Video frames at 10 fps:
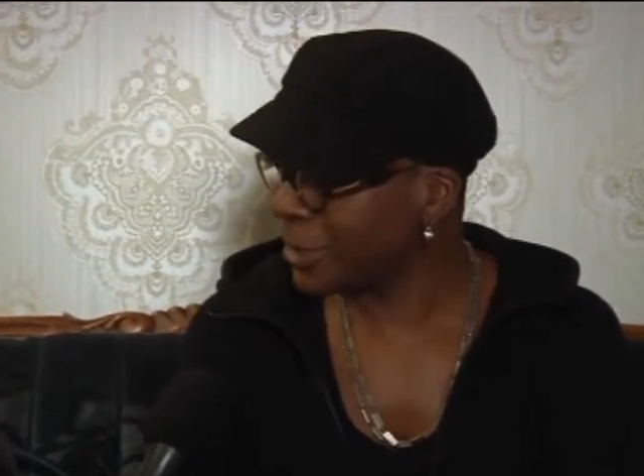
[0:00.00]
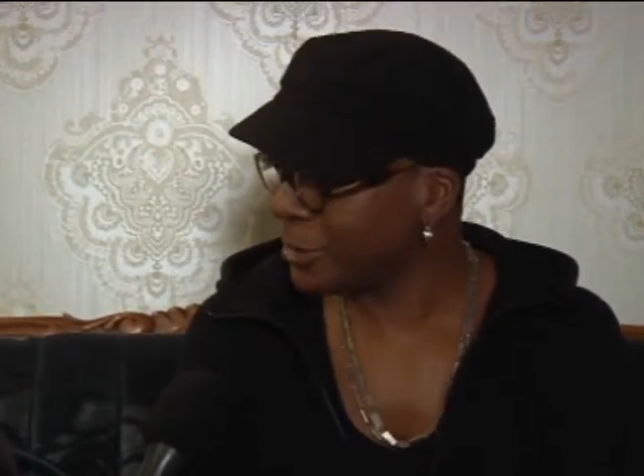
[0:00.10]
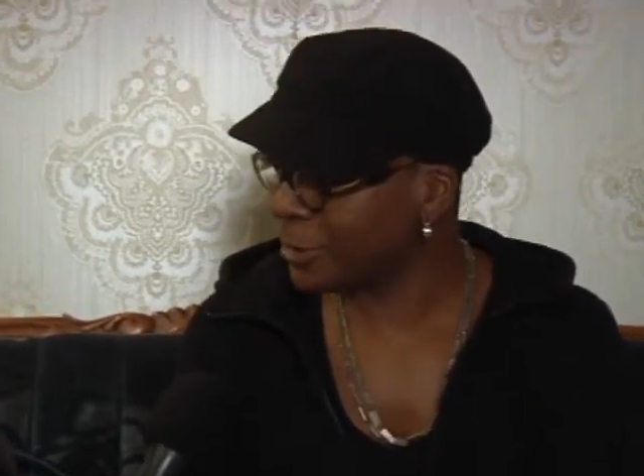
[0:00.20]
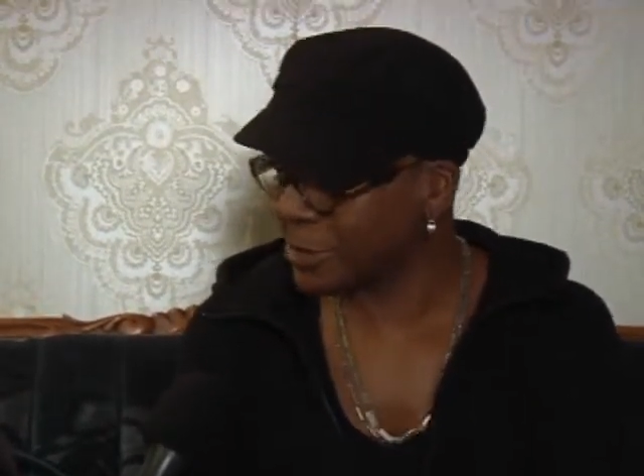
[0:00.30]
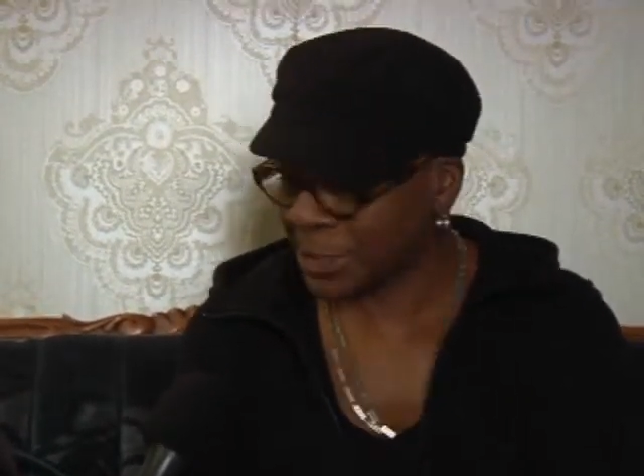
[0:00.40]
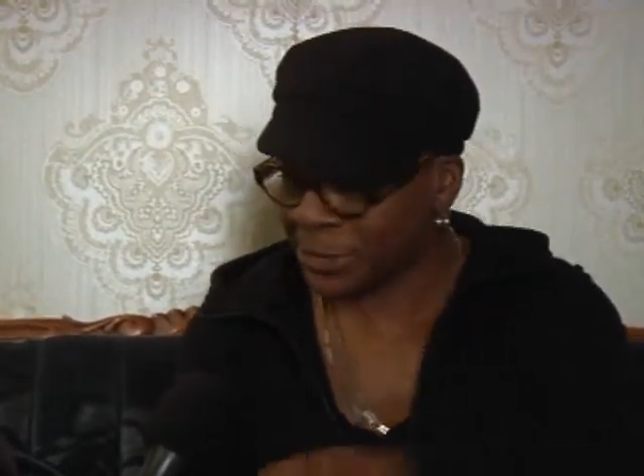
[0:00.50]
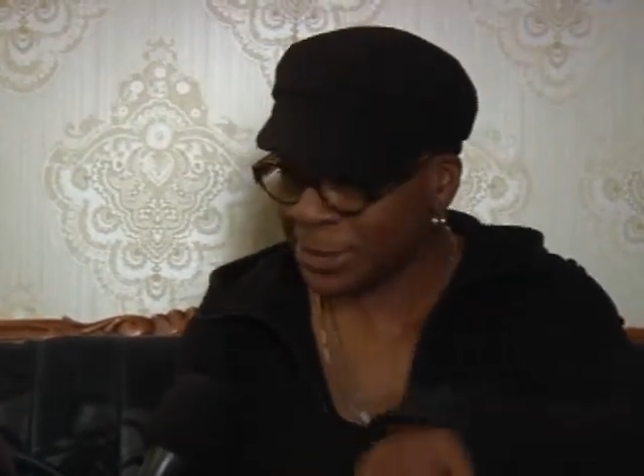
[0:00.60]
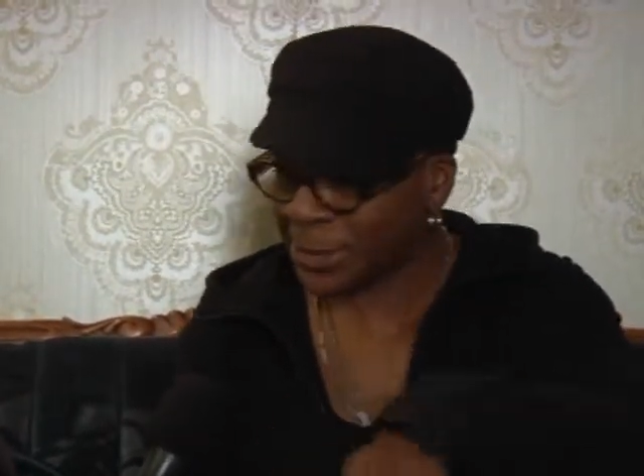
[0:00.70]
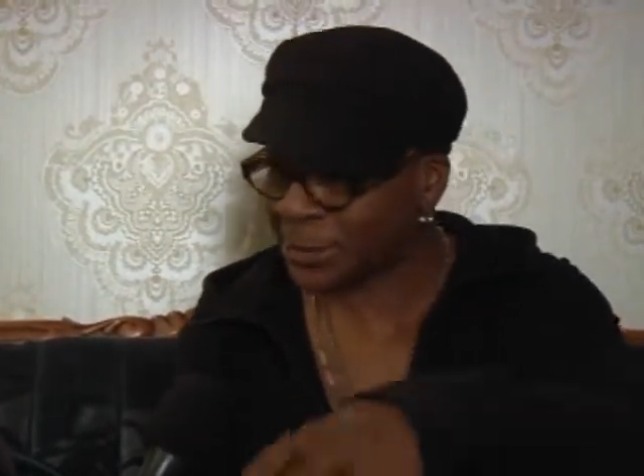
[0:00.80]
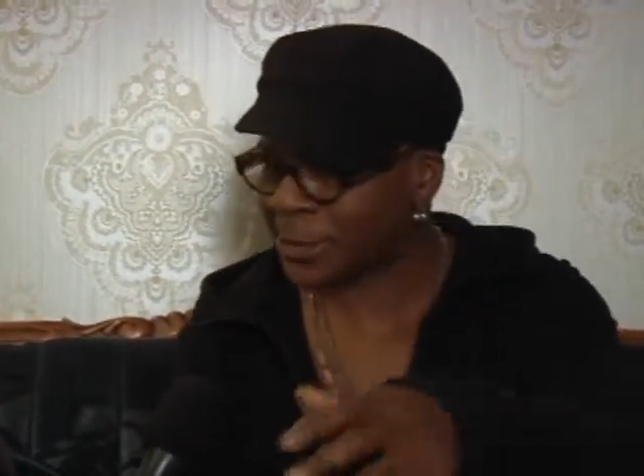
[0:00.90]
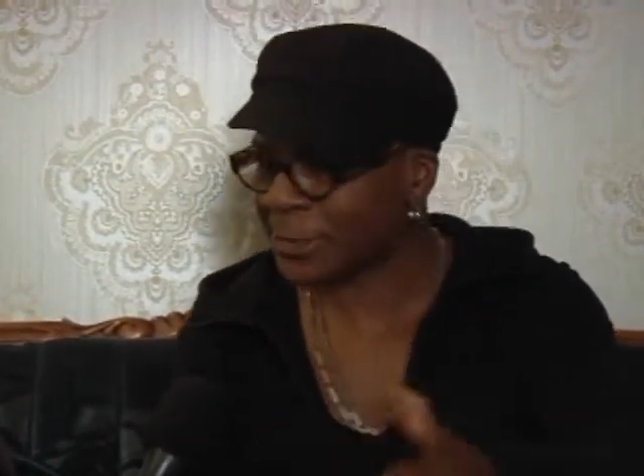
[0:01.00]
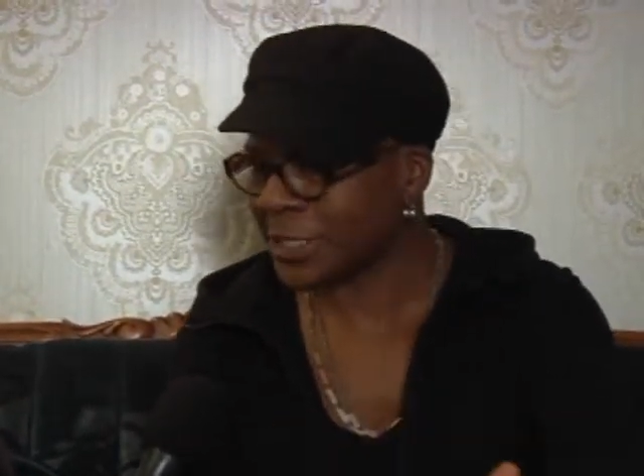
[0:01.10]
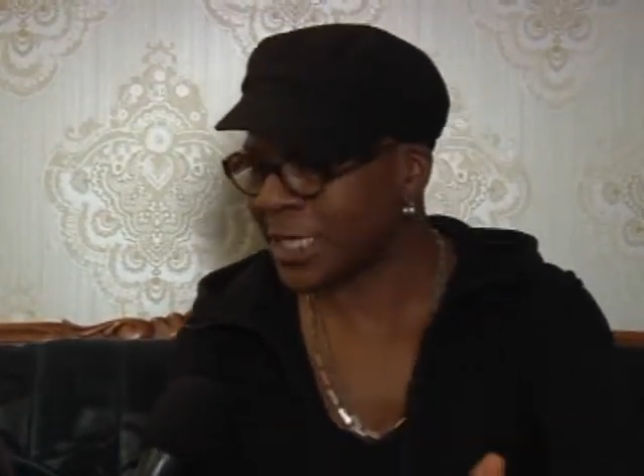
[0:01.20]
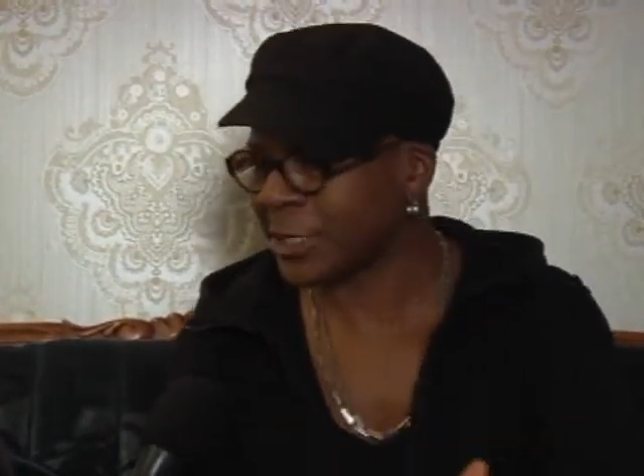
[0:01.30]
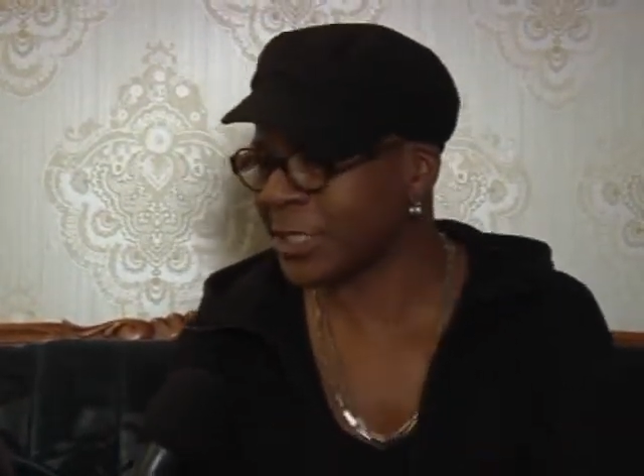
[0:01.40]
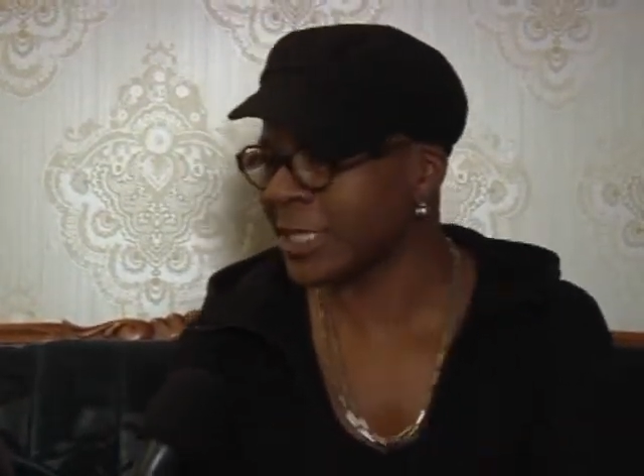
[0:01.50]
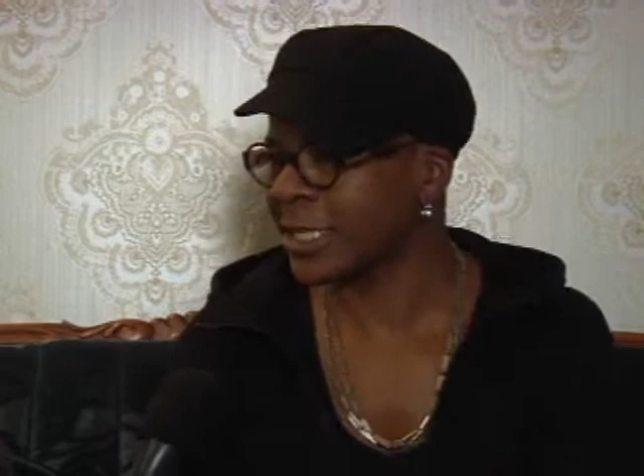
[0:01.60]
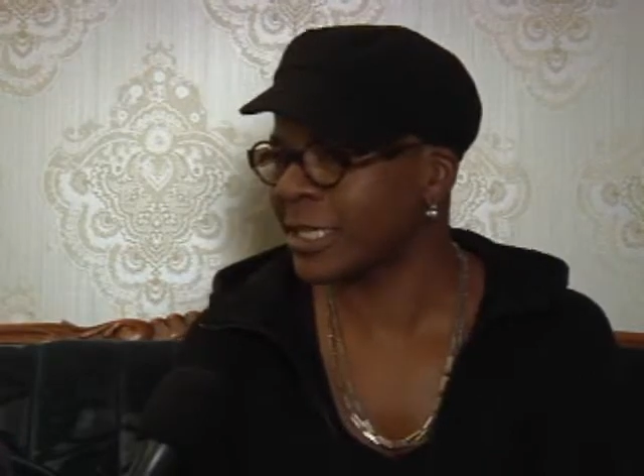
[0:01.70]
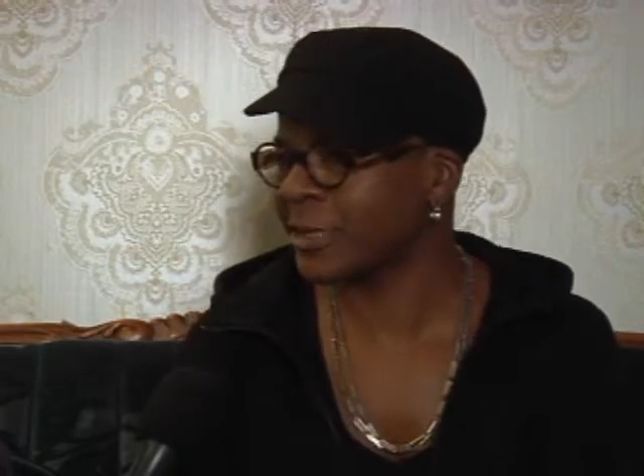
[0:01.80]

video studio session,